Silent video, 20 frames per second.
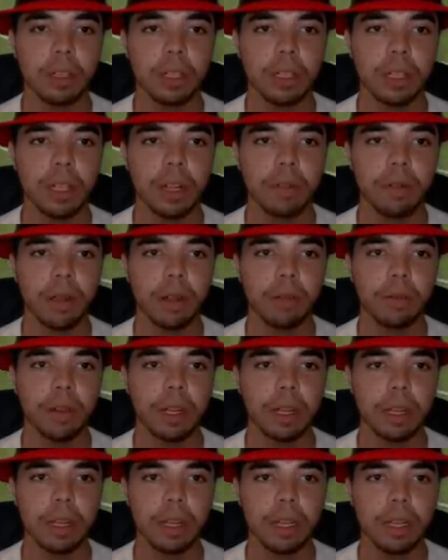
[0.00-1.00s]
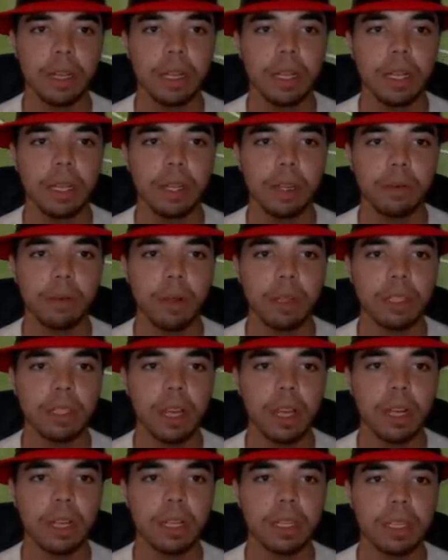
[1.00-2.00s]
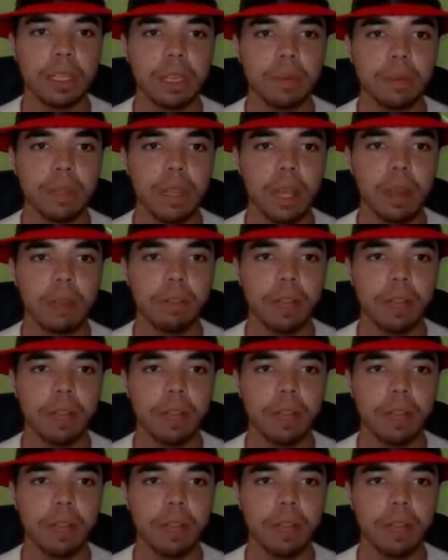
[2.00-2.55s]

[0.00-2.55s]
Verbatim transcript: Isn't that right, Rick? Leroy Sané seems to have